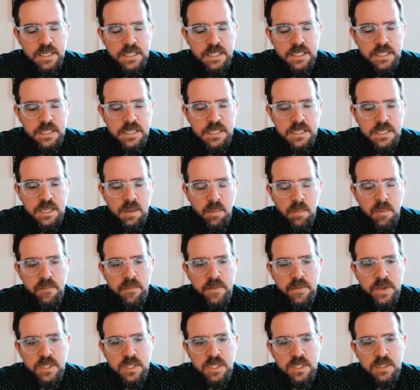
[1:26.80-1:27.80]
some of
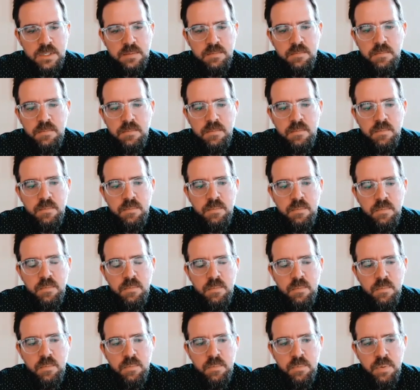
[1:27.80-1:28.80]
us
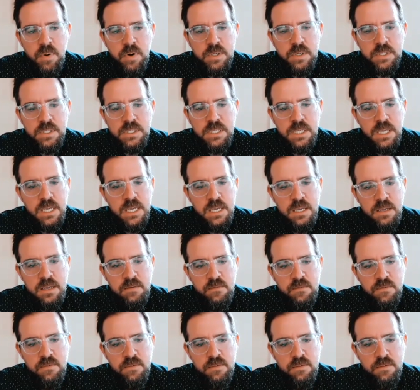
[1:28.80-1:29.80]

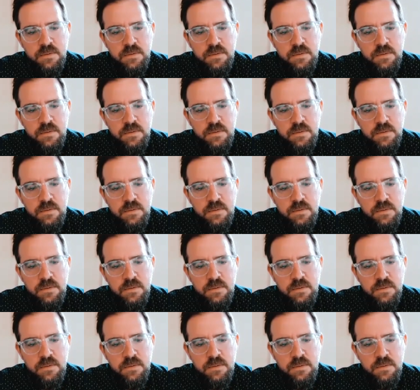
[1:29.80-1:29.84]
perceive